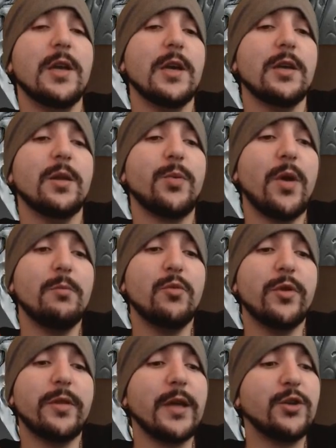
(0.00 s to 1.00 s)
The problem
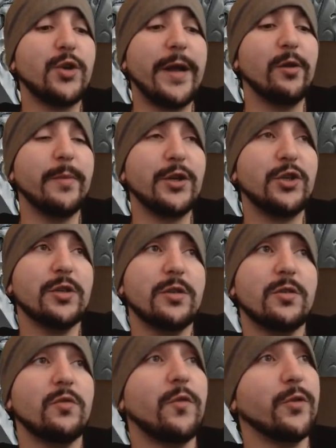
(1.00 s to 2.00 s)
with triangle meshes
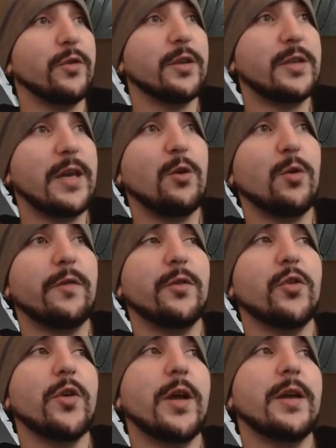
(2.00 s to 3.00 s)
for this kind of work for
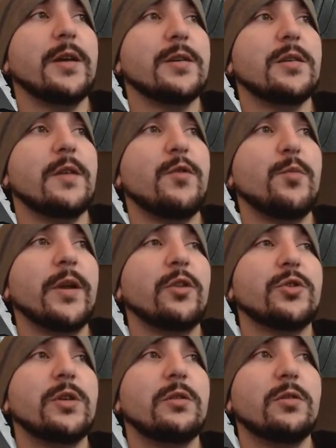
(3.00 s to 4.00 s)
Dota is if you bring
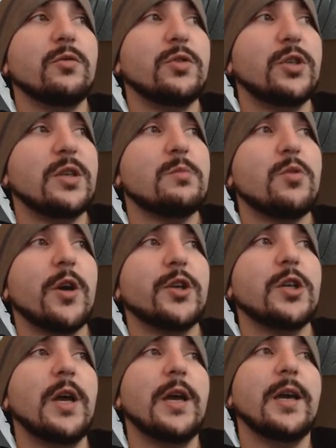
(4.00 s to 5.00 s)
those into zBrush,
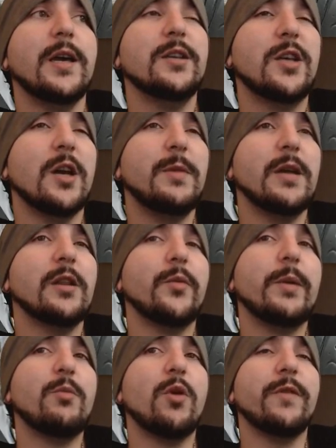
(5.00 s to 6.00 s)
it's going to be a little
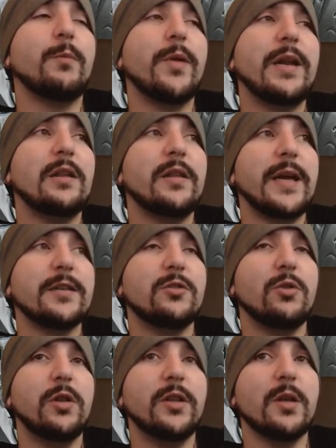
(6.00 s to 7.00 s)
bit more of a pain in the ass to
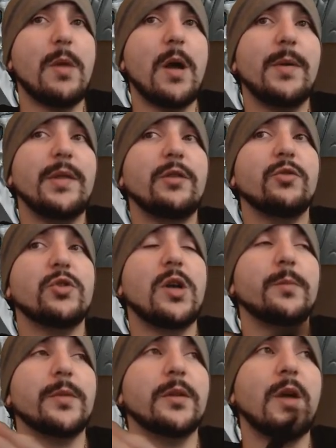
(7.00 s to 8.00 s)
clean them up and then to
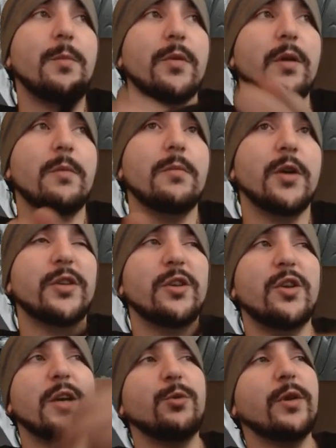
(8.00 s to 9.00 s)
sculpt on top of them until you
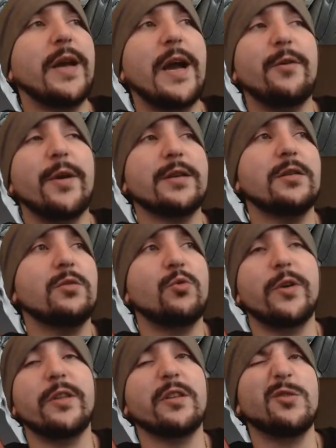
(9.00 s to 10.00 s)
get really high res to where
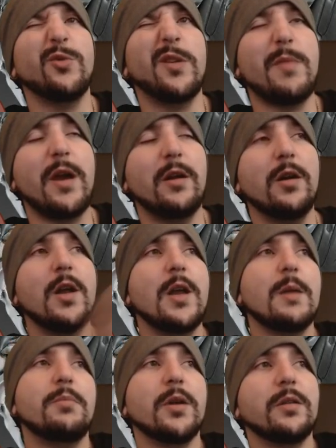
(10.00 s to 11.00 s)
it doesn't really matter.
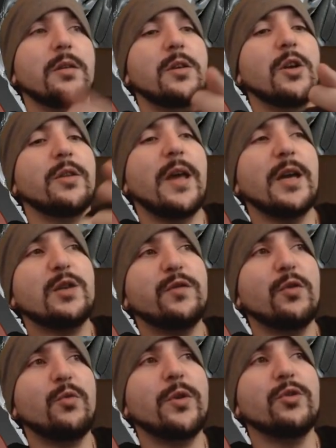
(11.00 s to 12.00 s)
But the edge
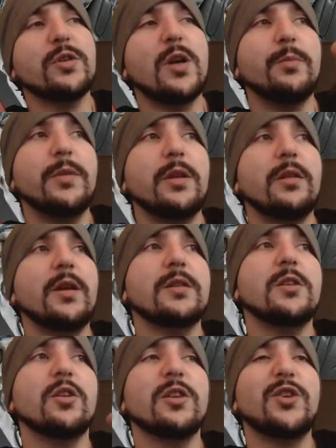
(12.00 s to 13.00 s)
flow when you're sculpting things,
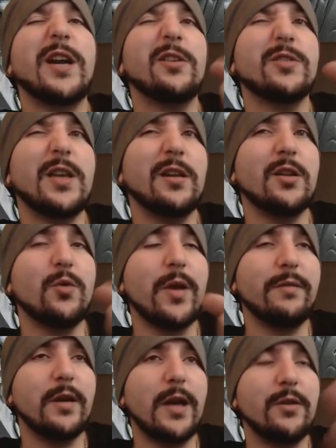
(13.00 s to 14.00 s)
the triangles get in the way
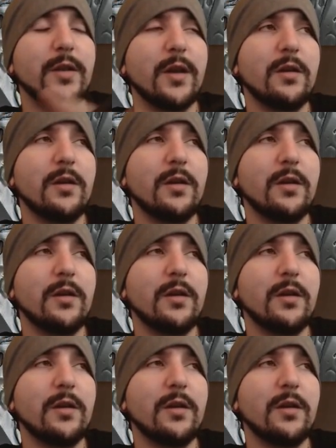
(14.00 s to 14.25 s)
every now and then.